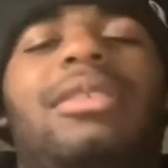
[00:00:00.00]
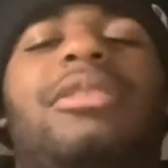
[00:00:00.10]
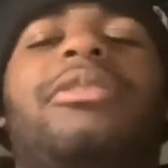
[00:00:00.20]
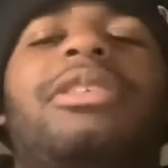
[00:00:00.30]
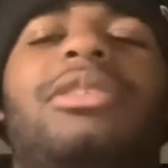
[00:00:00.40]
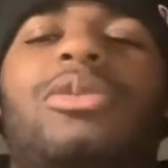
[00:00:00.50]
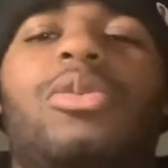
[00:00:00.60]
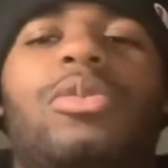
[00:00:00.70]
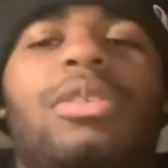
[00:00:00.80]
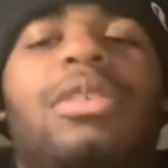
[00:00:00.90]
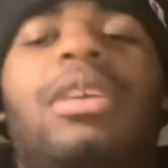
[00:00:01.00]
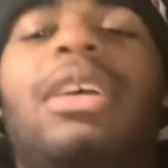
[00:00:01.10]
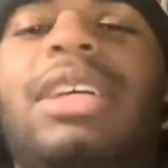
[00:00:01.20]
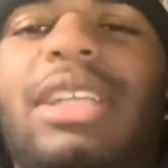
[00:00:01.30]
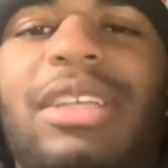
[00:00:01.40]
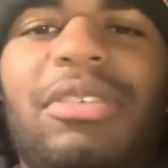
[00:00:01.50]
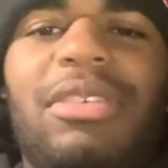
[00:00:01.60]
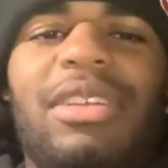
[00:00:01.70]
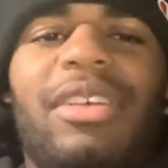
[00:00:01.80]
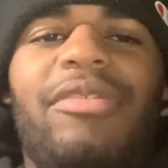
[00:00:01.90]
credit score, like, you
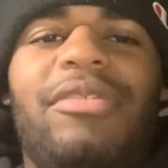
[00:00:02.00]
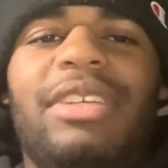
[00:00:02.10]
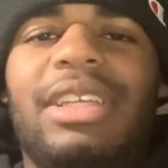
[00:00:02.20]
can definitely